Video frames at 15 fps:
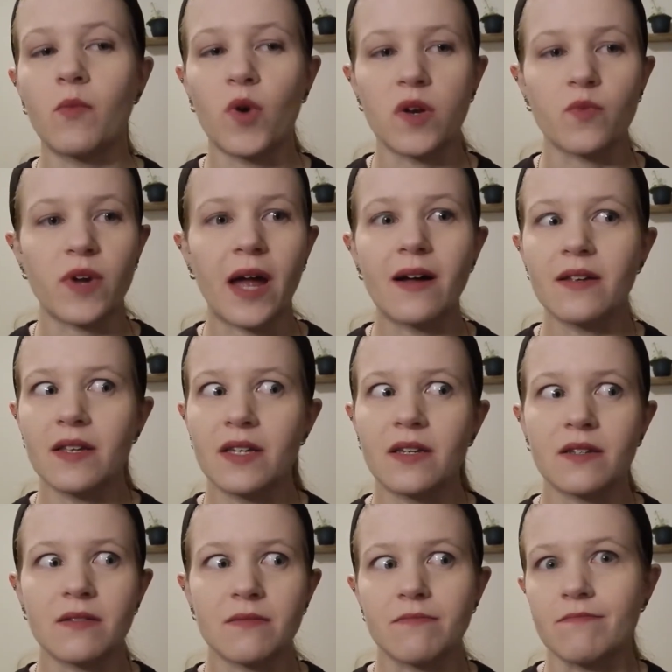when in reality
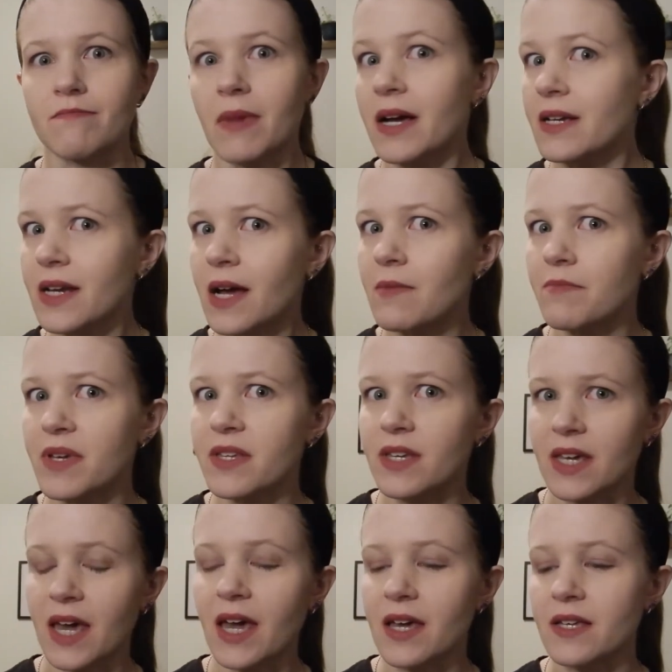it might not be the
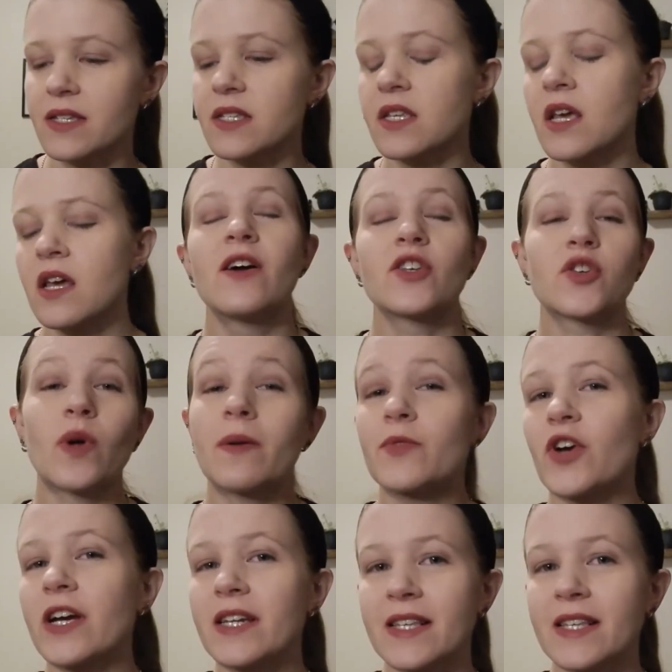case. So what I'm trying